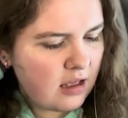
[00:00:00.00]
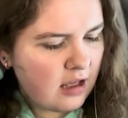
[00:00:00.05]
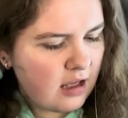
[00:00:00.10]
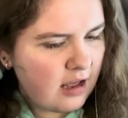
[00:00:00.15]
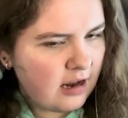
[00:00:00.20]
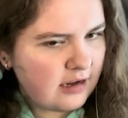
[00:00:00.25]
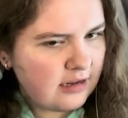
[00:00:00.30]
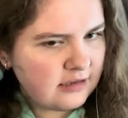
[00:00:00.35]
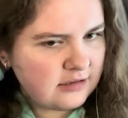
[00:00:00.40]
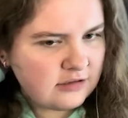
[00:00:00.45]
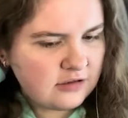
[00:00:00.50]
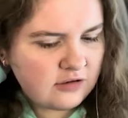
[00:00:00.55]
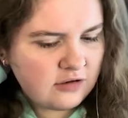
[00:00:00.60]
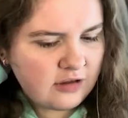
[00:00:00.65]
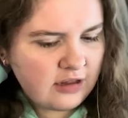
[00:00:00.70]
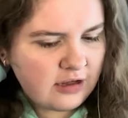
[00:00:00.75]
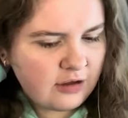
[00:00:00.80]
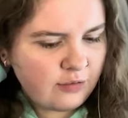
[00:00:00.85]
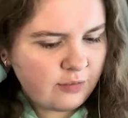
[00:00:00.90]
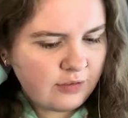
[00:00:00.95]
I need to know
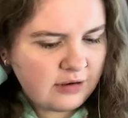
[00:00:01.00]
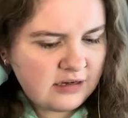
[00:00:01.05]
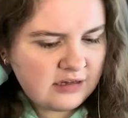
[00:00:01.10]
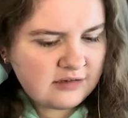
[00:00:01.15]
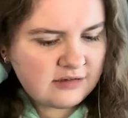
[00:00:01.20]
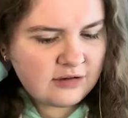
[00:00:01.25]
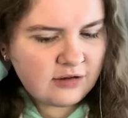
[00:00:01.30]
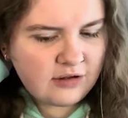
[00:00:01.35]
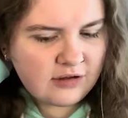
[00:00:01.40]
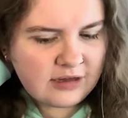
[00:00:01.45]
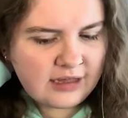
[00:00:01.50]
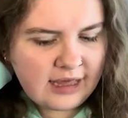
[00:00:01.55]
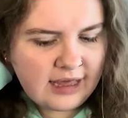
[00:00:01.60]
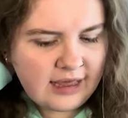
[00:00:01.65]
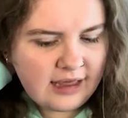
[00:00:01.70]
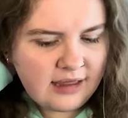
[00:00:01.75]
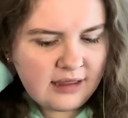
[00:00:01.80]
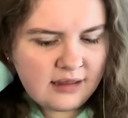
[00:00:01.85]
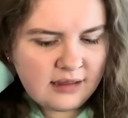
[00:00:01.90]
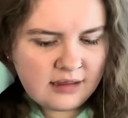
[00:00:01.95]
that Quinni's
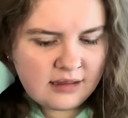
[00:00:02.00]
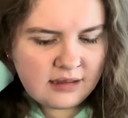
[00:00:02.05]
okay.